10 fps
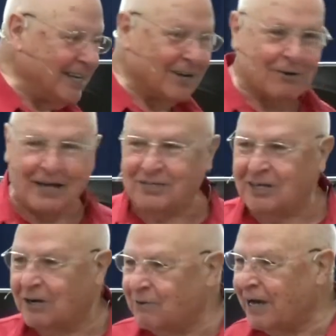in Christ
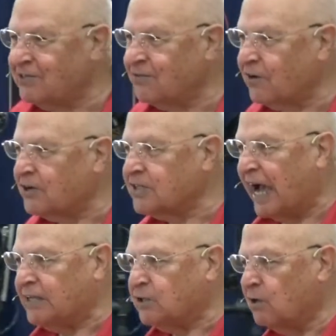shall rise first.
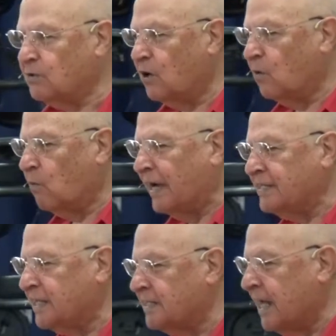I don't know why
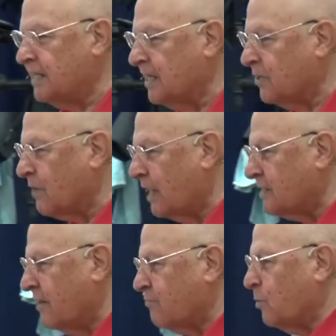the dead in
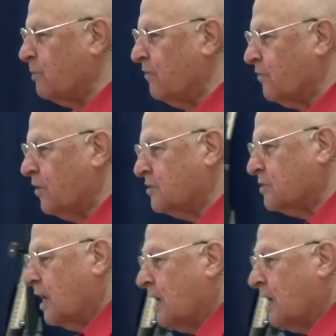Christ have to be first.